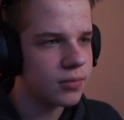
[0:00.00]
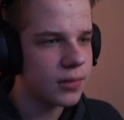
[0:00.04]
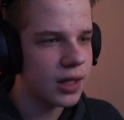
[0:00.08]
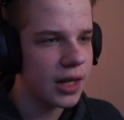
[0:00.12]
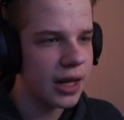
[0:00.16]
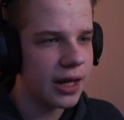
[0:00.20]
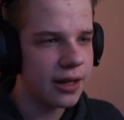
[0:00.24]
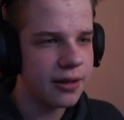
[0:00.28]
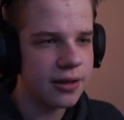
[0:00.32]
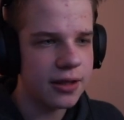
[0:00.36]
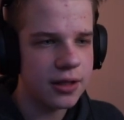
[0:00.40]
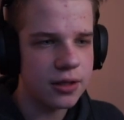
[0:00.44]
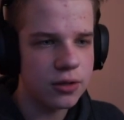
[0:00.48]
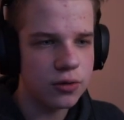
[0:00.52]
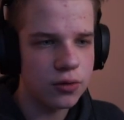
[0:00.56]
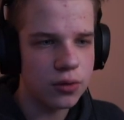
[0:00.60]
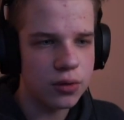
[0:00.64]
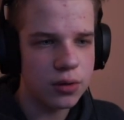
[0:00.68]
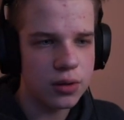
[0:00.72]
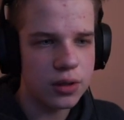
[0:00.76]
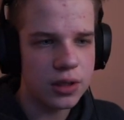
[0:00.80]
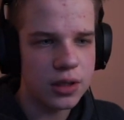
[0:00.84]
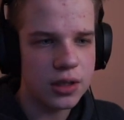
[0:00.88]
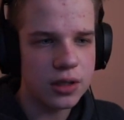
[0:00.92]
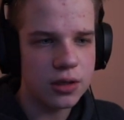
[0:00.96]
and then you'll
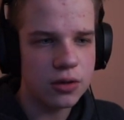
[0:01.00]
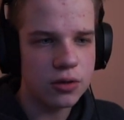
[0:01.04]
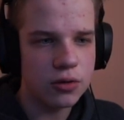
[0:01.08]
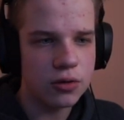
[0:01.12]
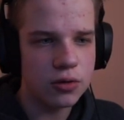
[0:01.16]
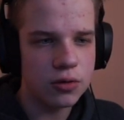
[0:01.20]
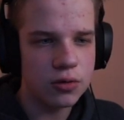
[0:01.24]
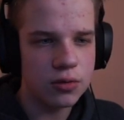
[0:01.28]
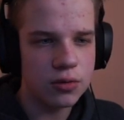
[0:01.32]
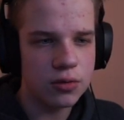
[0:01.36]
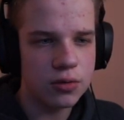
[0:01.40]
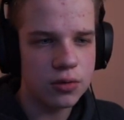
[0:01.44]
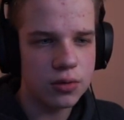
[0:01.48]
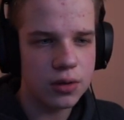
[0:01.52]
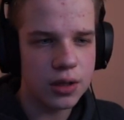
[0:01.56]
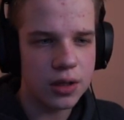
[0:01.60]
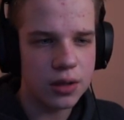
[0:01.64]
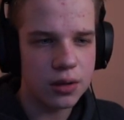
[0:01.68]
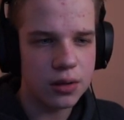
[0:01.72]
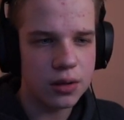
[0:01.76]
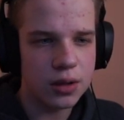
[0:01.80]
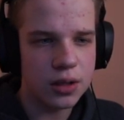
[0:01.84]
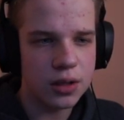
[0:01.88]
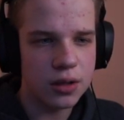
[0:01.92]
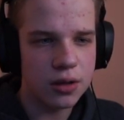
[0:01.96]
see you can
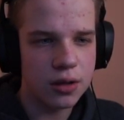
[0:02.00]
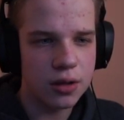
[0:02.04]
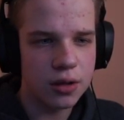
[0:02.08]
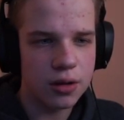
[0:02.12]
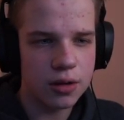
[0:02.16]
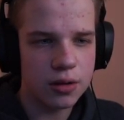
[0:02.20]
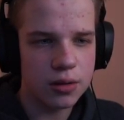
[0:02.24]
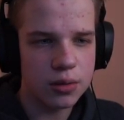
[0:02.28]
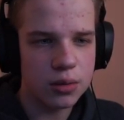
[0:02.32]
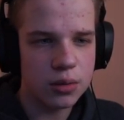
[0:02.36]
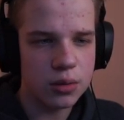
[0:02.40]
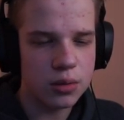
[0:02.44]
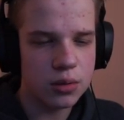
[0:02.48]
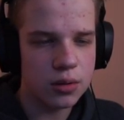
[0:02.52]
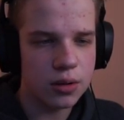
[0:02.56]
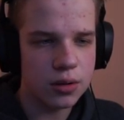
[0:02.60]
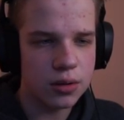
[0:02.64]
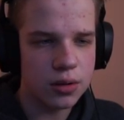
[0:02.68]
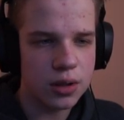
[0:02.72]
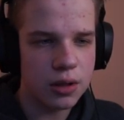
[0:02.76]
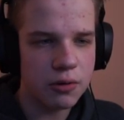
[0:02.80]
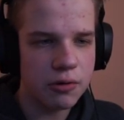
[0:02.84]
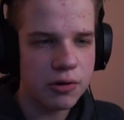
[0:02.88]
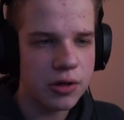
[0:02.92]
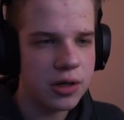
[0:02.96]
see the the
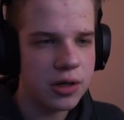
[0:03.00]
serial